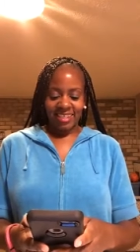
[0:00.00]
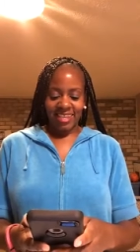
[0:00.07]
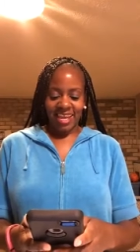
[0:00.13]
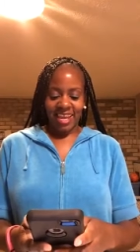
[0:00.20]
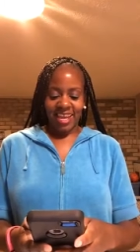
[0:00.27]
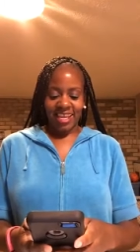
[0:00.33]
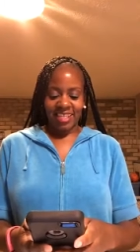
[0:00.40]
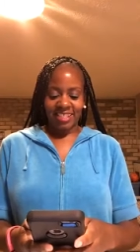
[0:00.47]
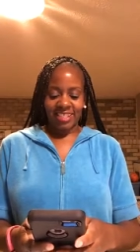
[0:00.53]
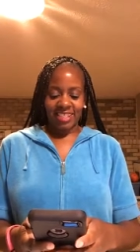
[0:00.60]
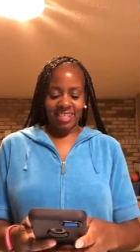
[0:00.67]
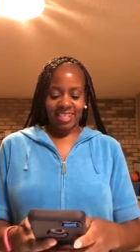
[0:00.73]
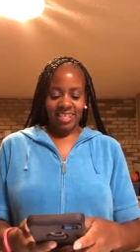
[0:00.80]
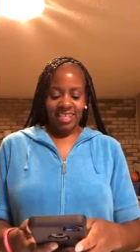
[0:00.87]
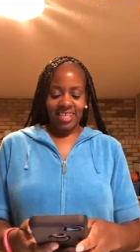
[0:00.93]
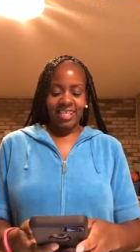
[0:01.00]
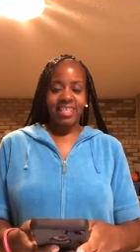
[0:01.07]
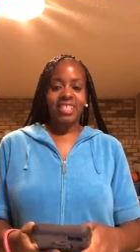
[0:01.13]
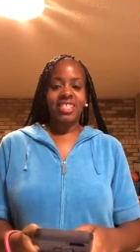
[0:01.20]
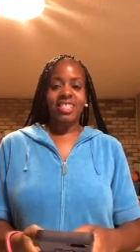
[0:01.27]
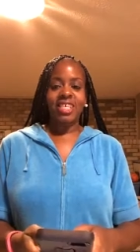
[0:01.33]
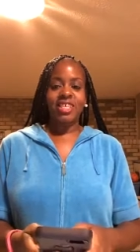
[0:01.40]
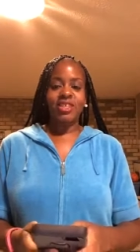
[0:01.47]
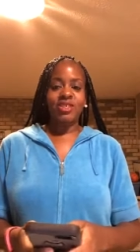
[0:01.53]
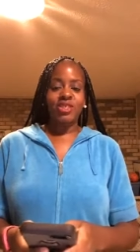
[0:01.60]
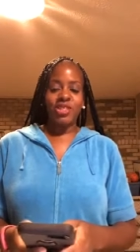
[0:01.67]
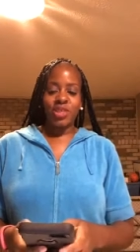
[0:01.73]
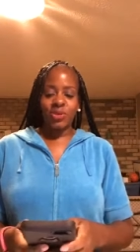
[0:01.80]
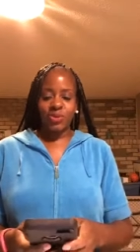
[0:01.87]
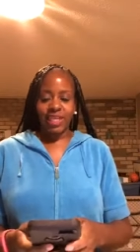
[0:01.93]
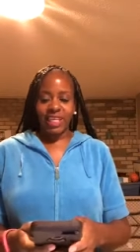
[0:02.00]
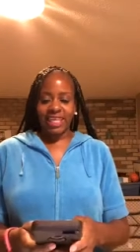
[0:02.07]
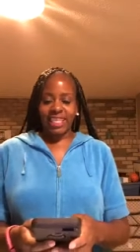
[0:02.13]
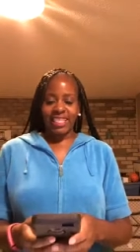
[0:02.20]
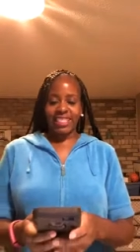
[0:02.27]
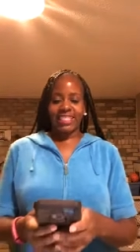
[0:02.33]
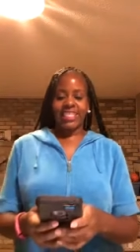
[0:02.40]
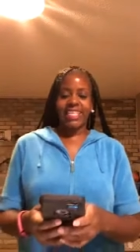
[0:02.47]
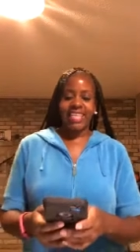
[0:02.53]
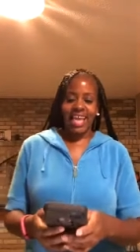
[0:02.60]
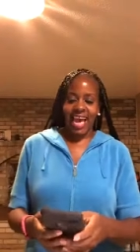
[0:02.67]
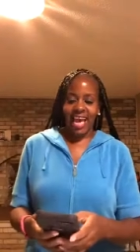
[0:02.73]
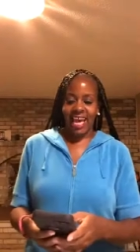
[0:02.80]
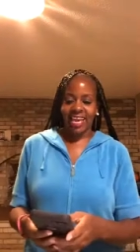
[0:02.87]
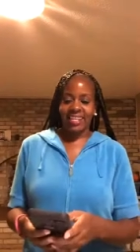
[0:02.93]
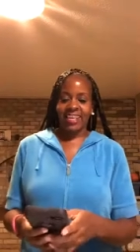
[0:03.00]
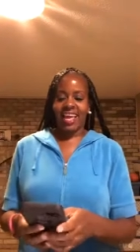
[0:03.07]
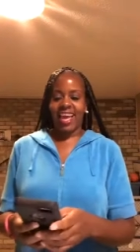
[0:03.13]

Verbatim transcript: Glad to see you tuning in tonight.